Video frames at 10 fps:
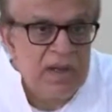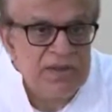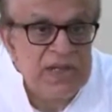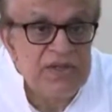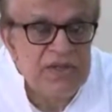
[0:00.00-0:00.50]

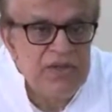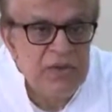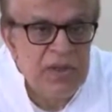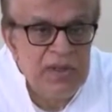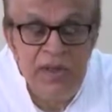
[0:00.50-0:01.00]
Sanskrit,
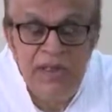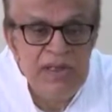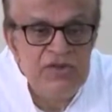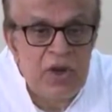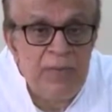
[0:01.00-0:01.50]

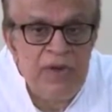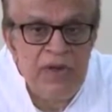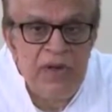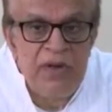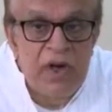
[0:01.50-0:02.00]
these top
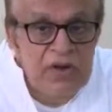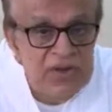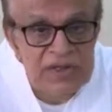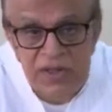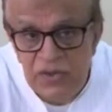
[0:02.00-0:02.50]
tier, not
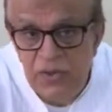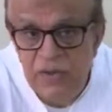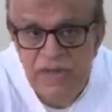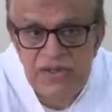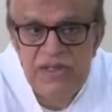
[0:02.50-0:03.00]
Sanskrit
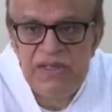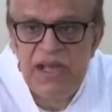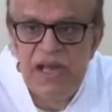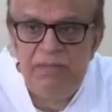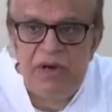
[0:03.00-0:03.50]
universities
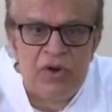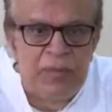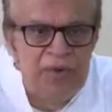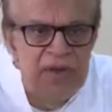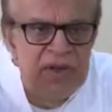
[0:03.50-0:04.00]
yet, but
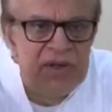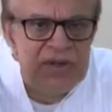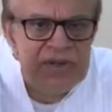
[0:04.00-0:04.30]
top tier